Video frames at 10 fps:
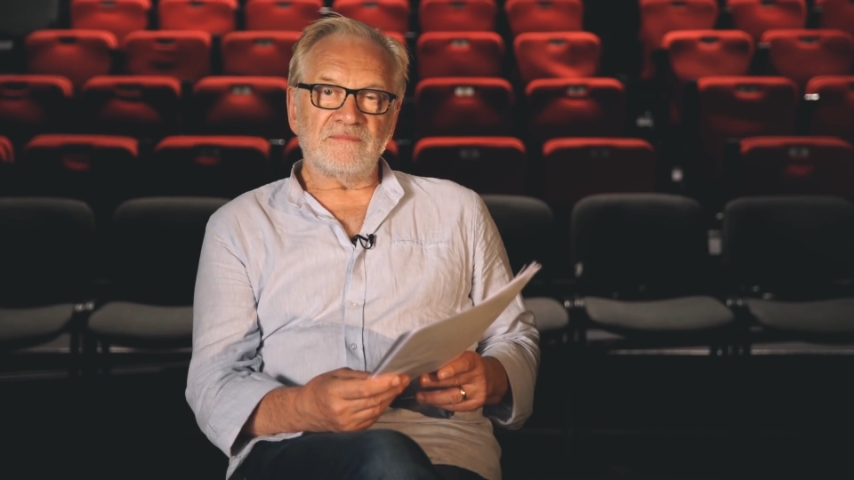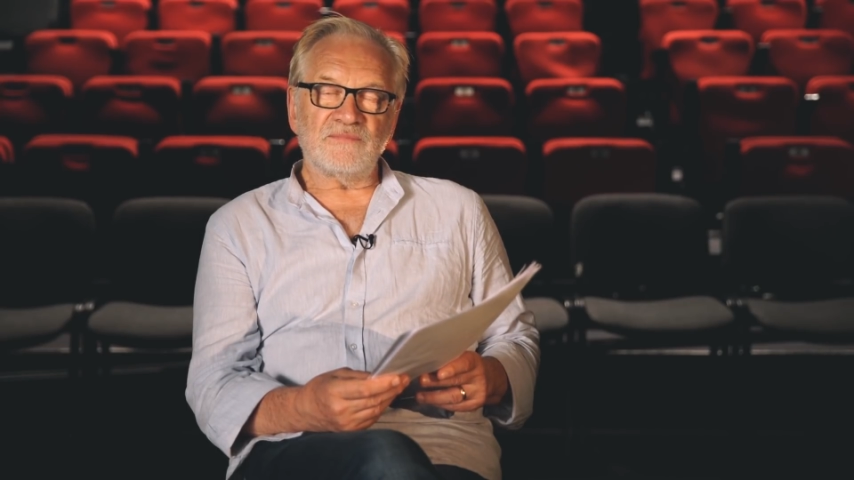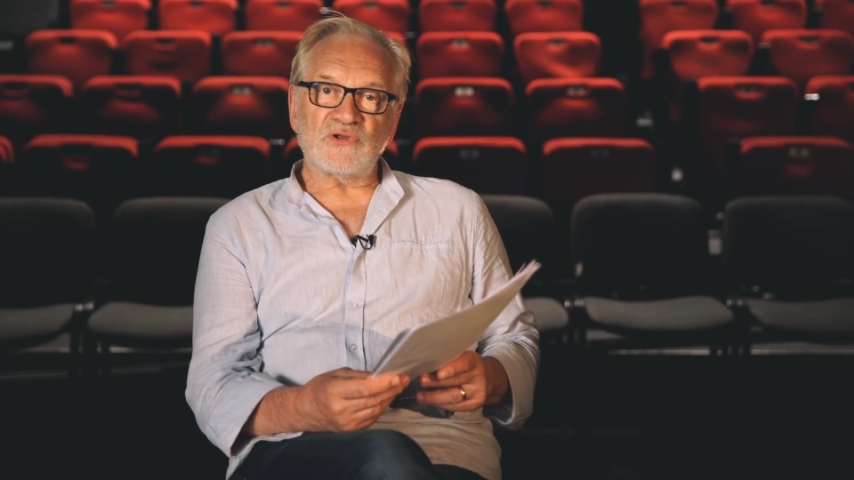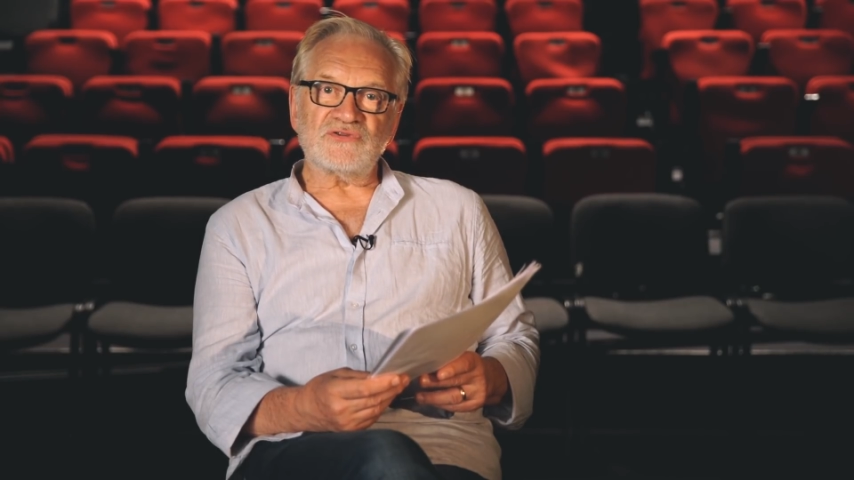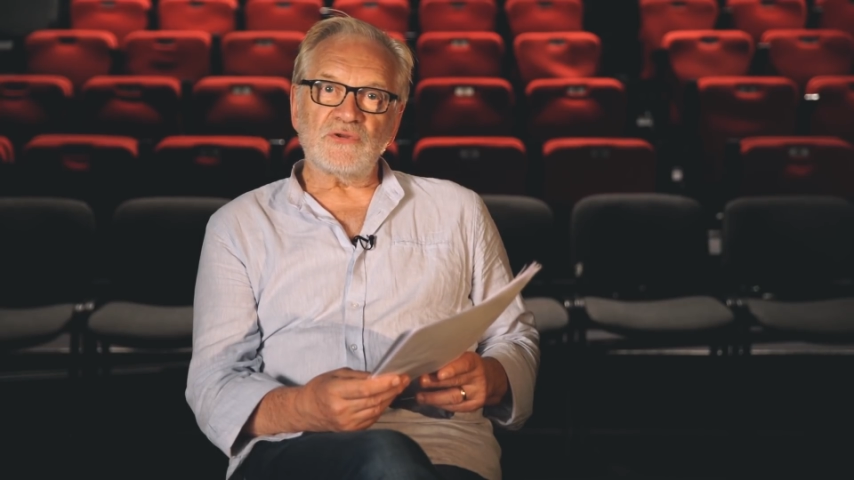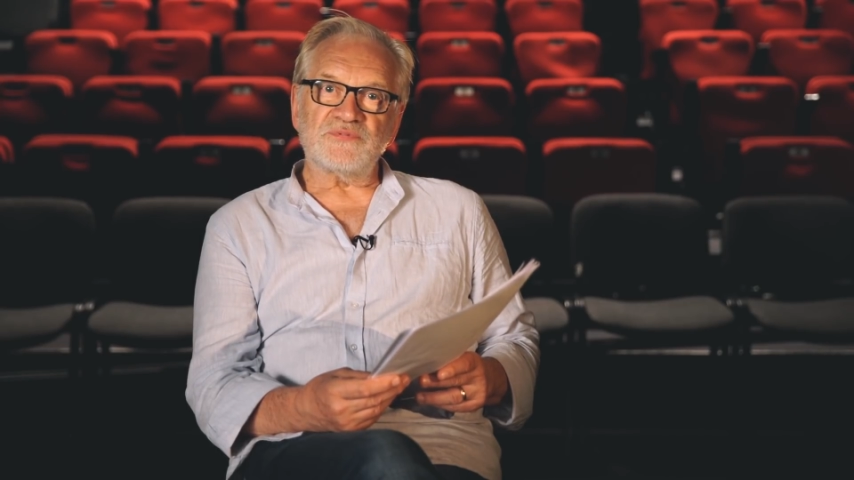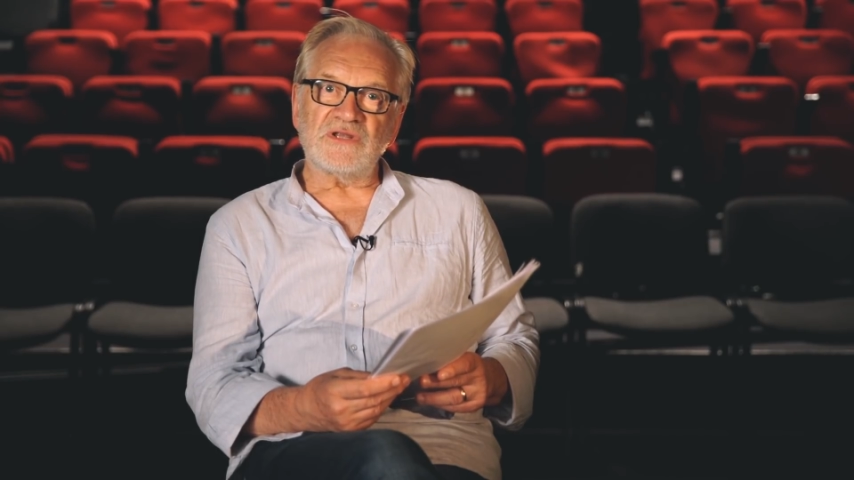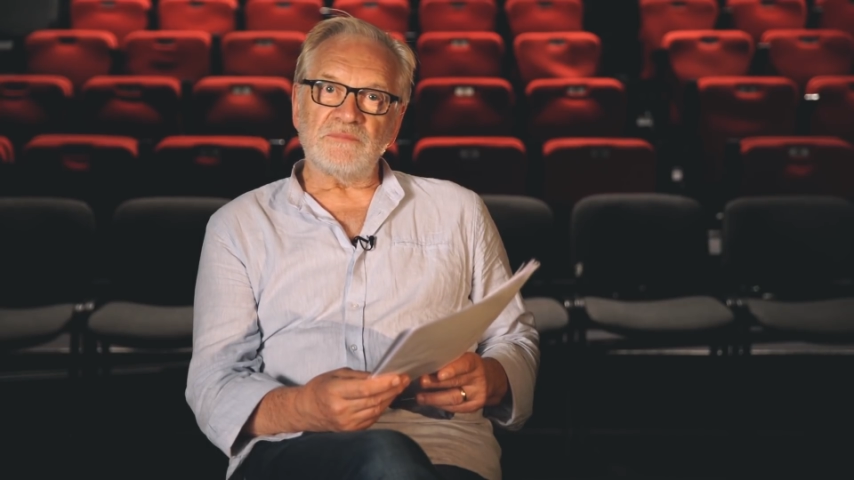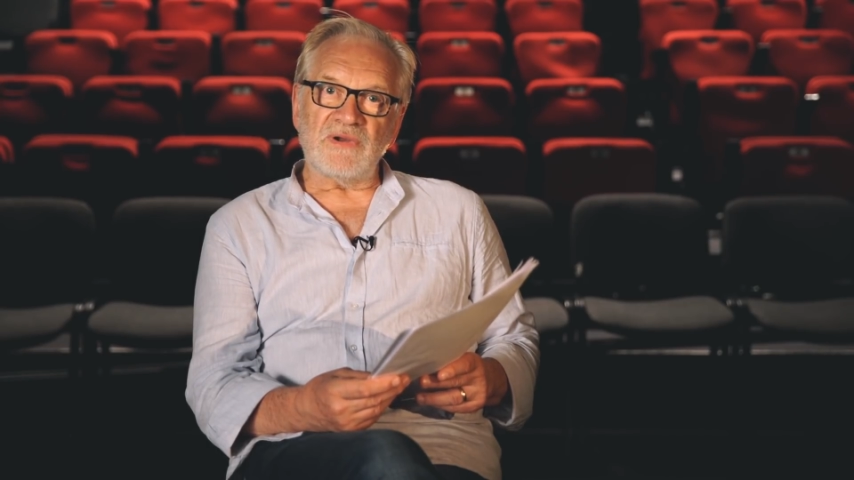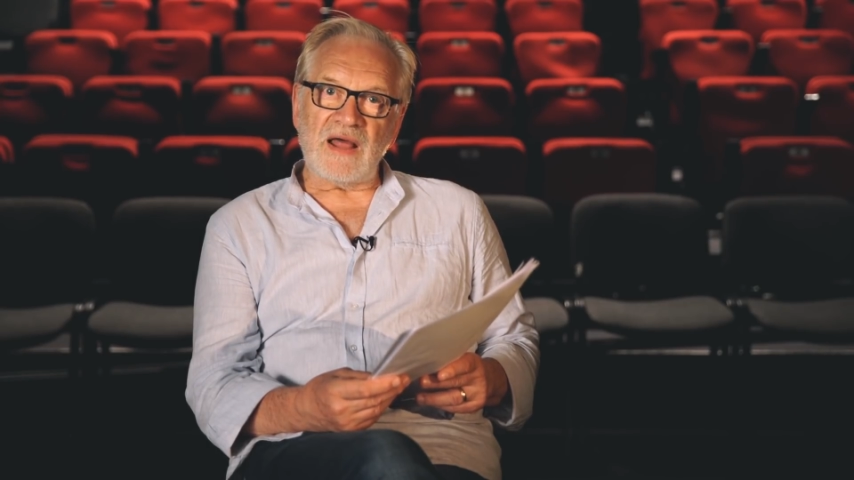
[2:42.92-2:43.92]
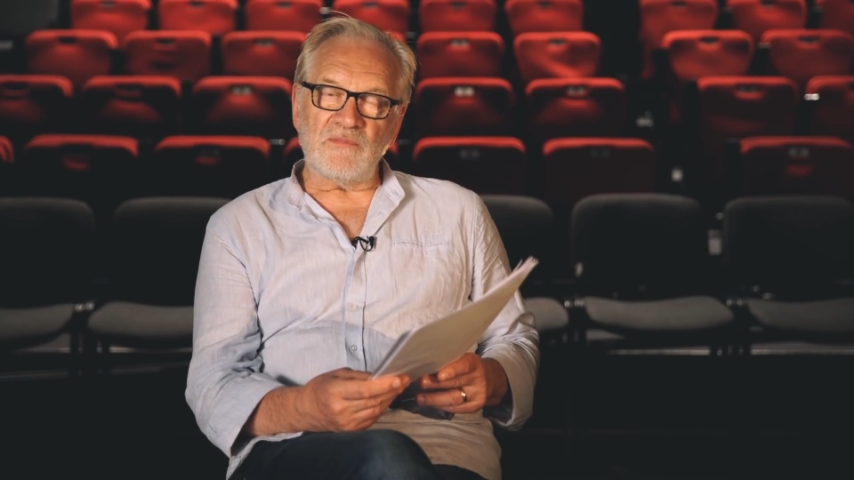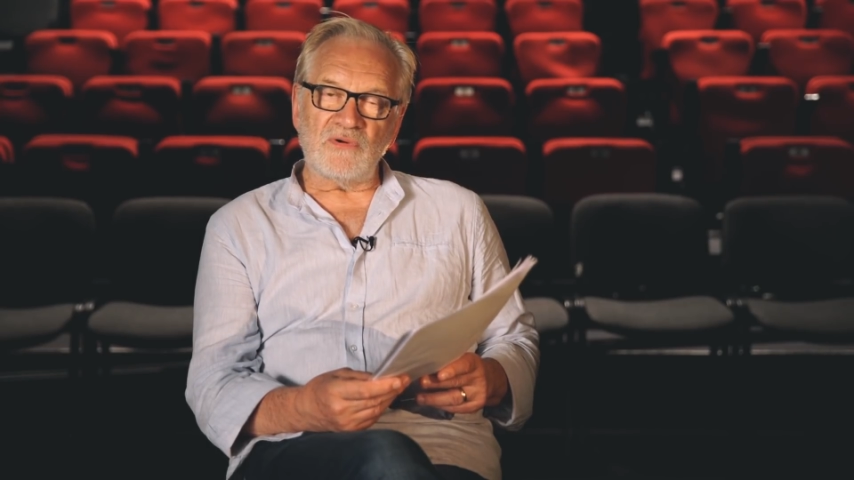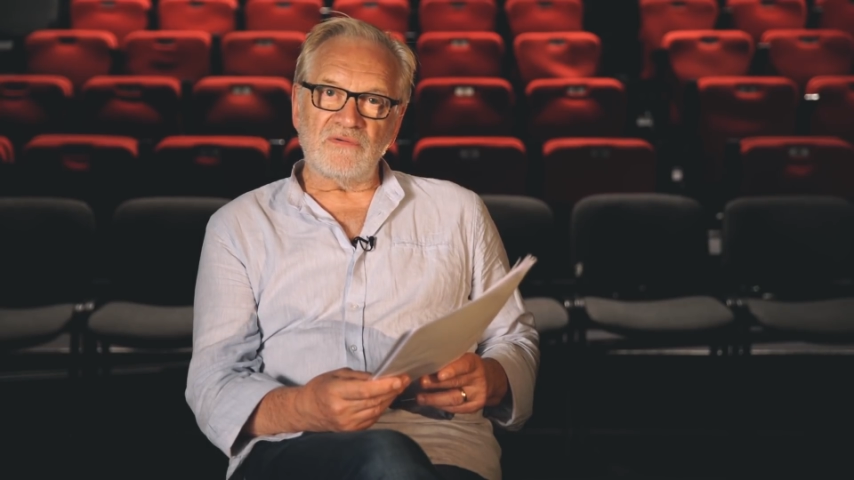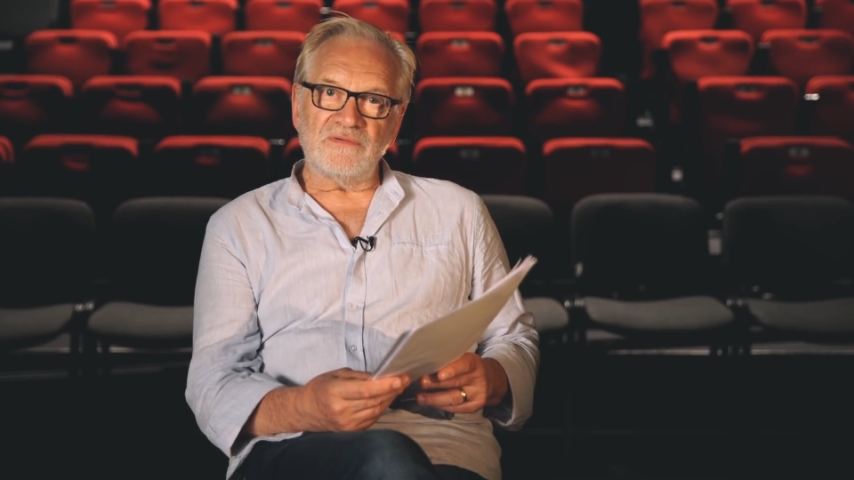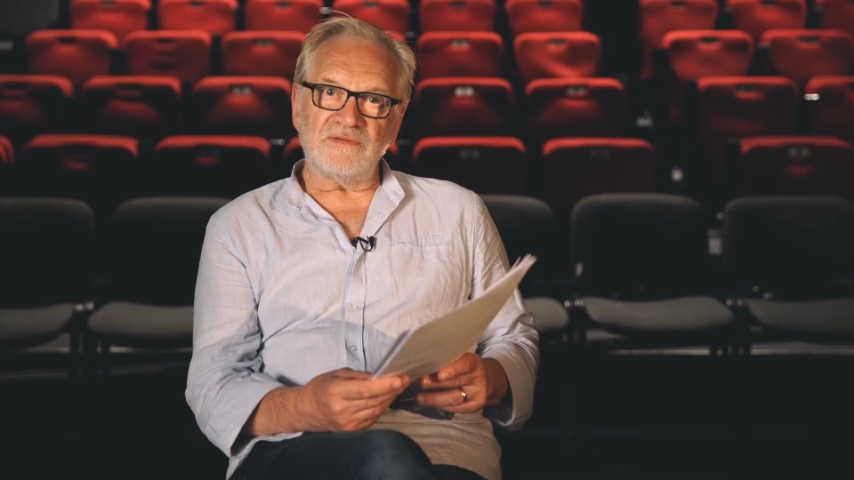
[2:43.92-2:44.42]
Prosto przed
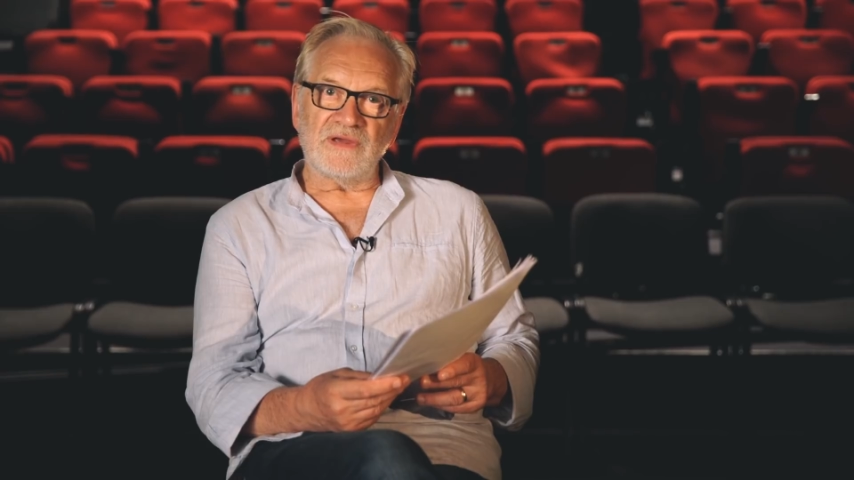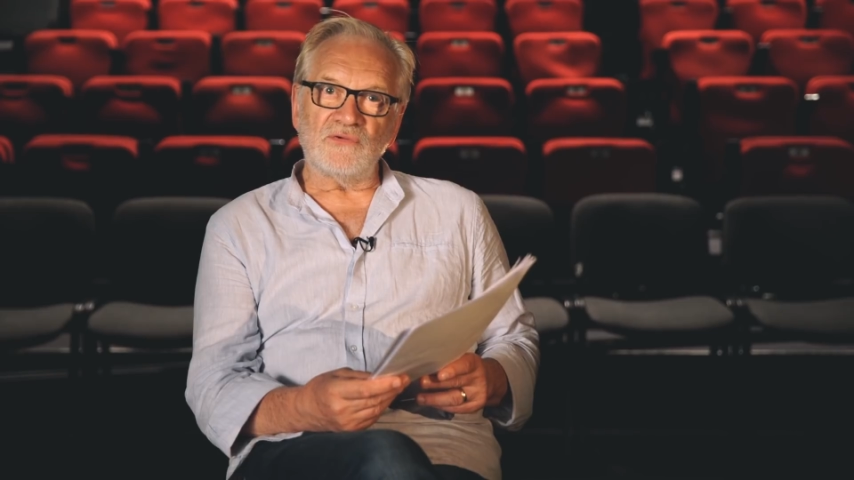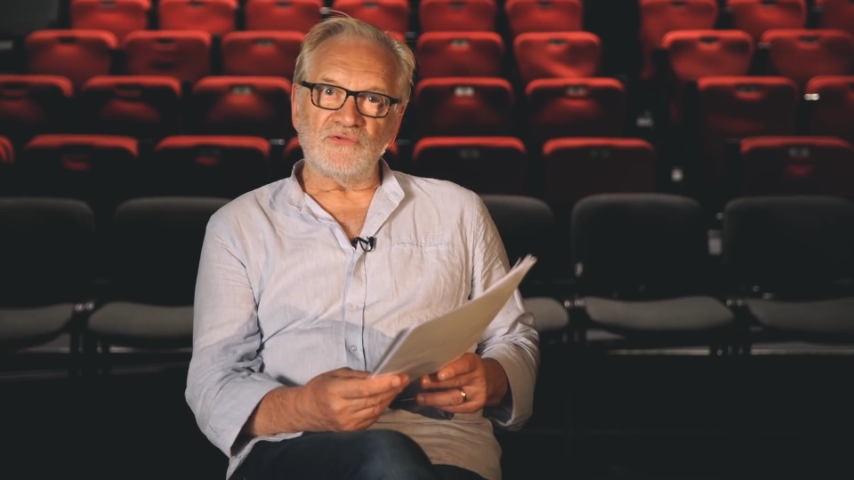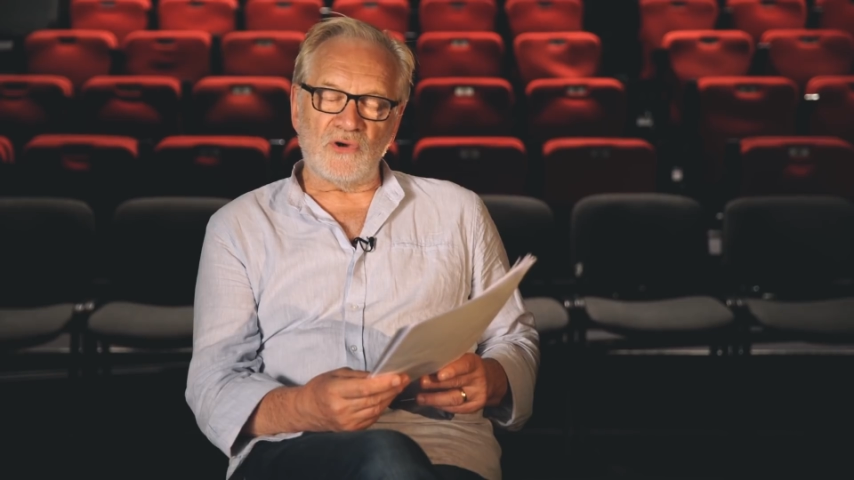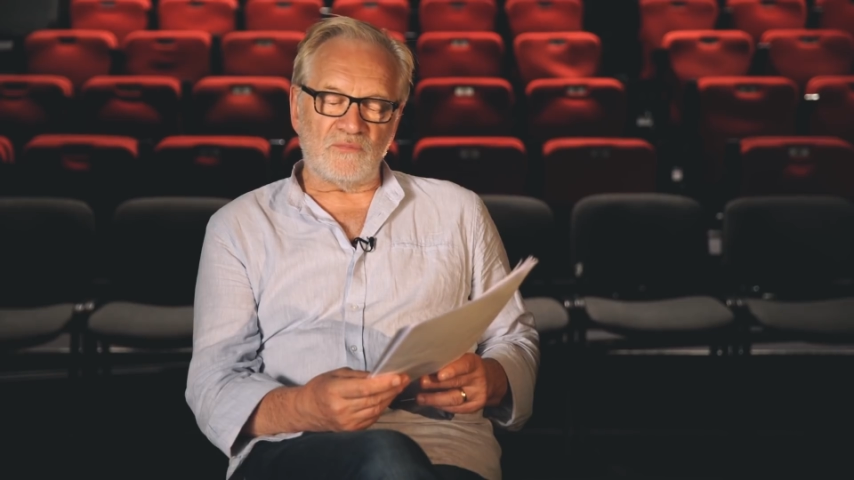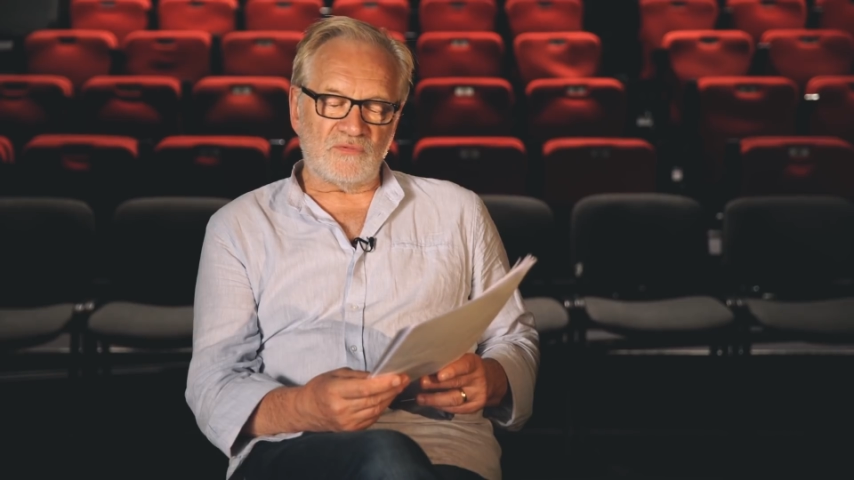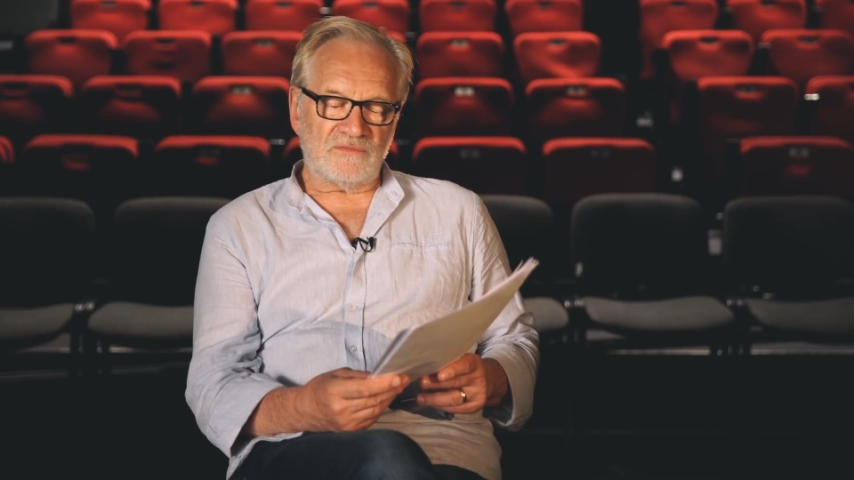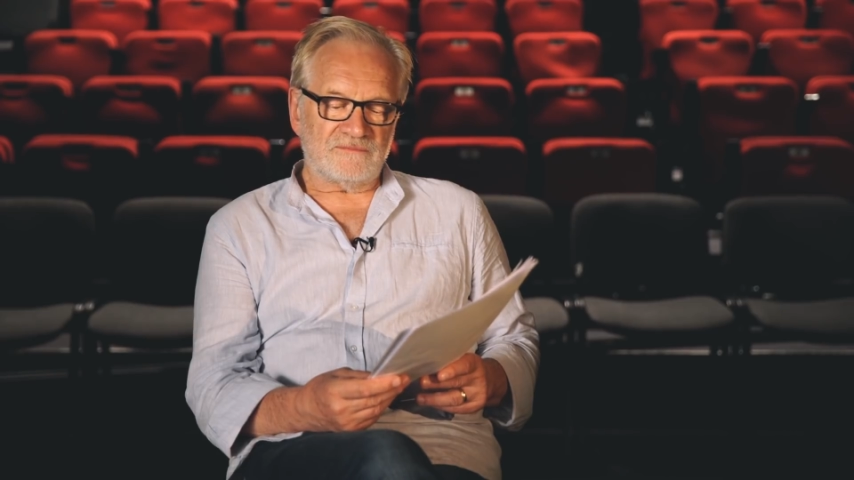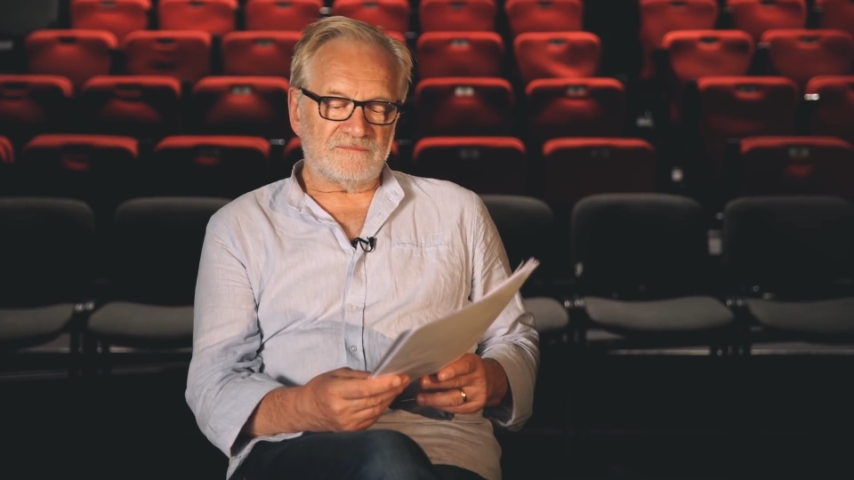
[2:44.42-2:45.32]
bramą jego domu.